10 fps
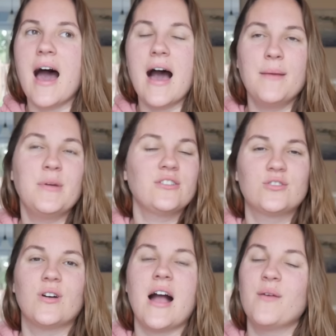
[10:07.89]
I'm not
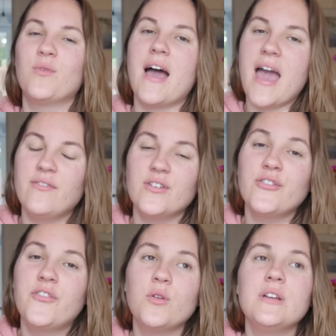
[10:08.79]
sure I will ever
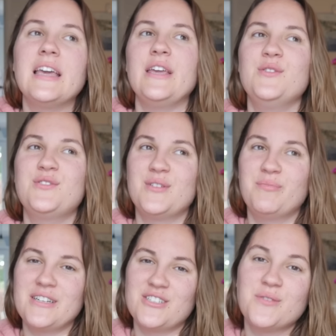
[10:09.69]
fully get used to
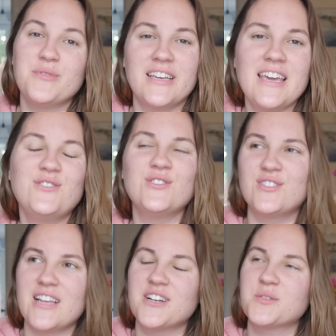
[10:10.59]
British communication
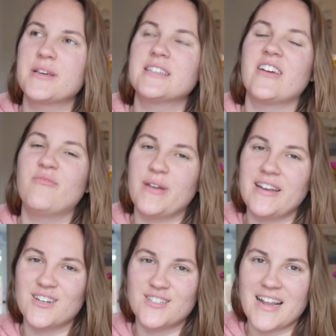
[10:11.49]
styles because I've been
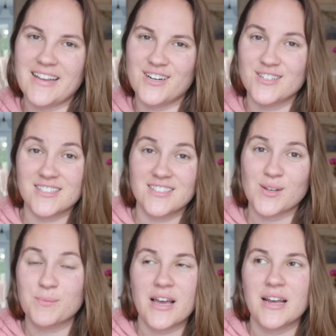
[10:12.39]
here ten years and
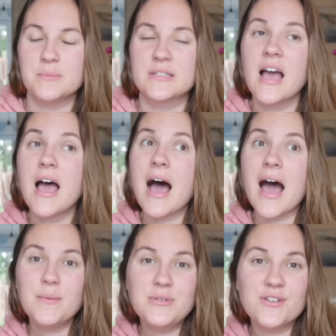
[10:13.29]
sometimes
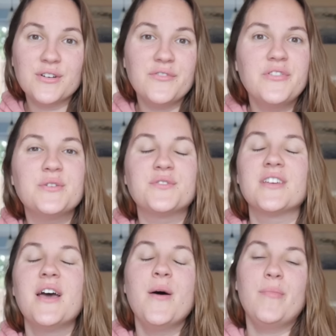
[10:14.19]
I'm still
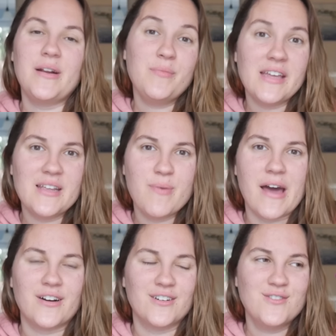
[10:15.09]
confused, but I'm getting
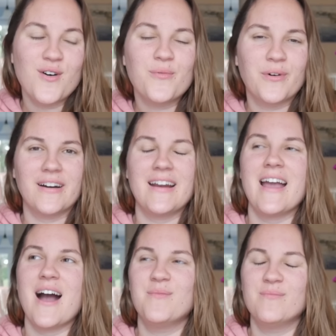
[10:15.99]
better. Don't
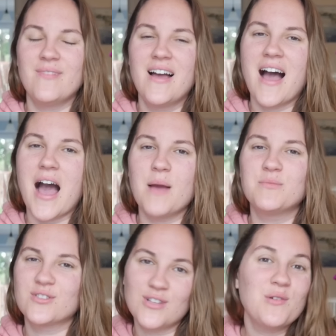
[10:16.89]
worry, I'm I'm
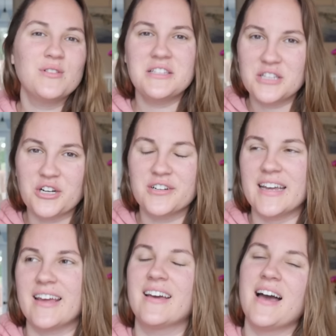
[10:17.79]
slowly
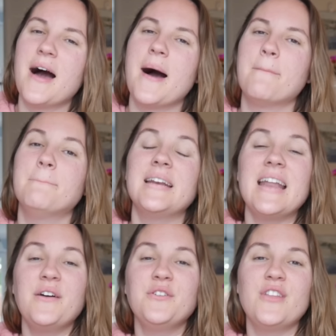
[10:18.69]
learning. Um, but
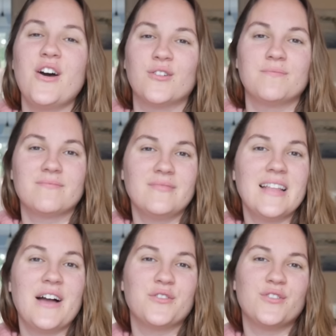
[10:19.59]
now you'll know.
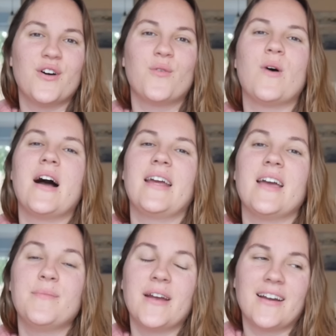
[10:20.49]
Now you'll know why
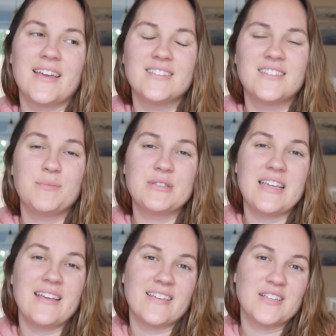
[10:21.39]
Americans seem to
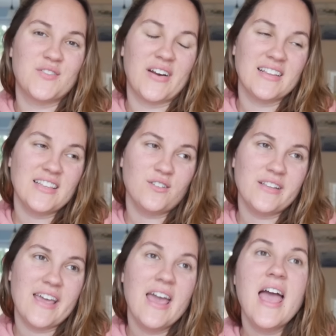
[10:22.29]
take things very
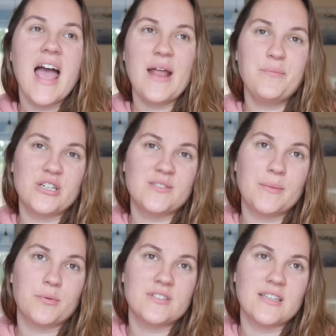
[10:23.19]
literally and British
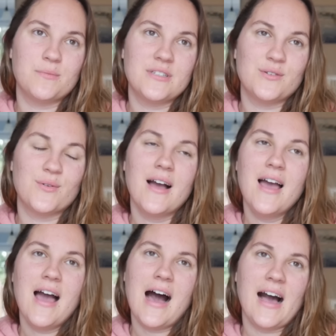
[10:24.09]
people seem to
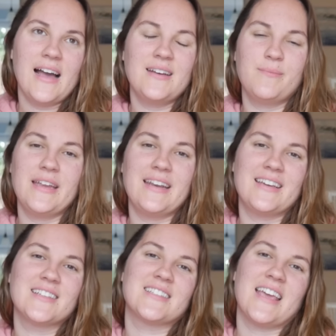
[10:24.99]
hide
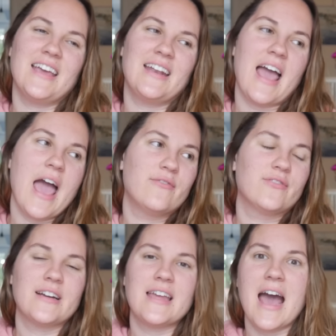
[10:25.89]
meanings in
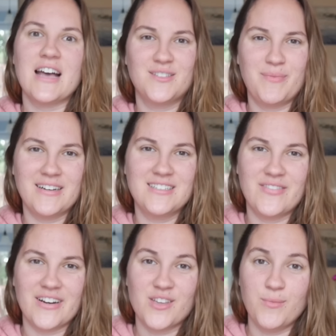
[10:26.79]
every aspect
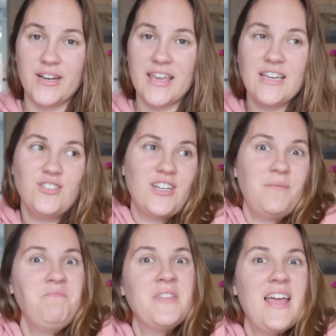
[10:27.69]
of their
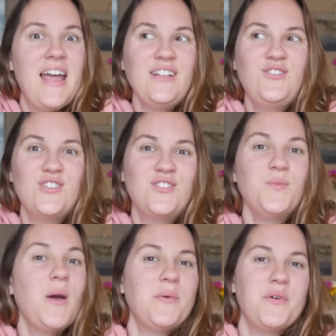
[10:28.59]
communication. It's just
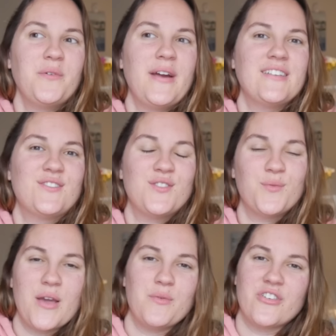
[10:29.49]
the way we were raised and the
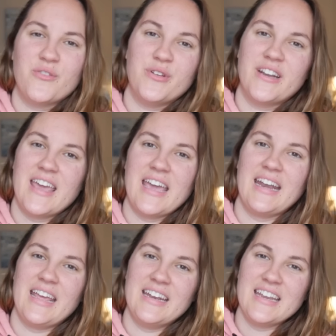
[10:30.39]
way we
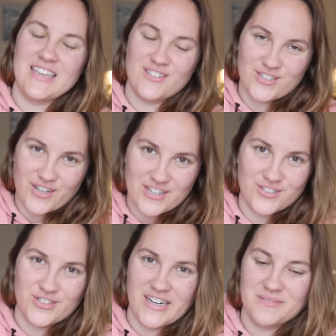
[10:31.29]
communicate in each
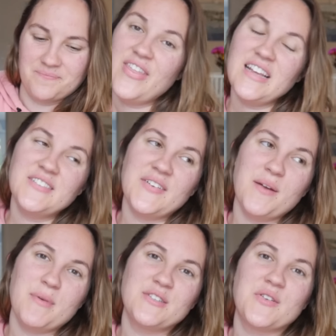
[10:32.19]
country. Thanks
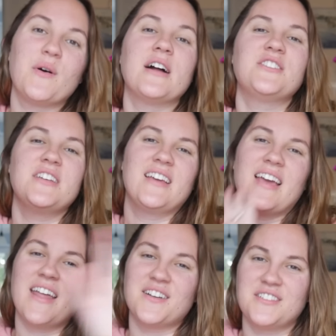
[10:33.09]
very much for
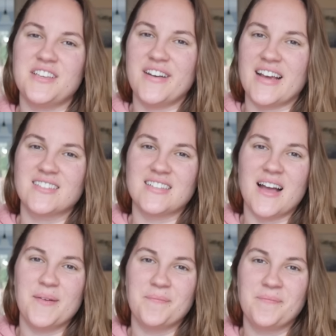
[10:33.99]
watching, and I'll see you next
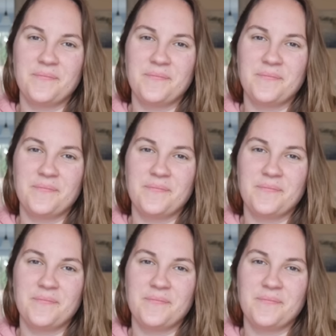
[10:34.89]
time.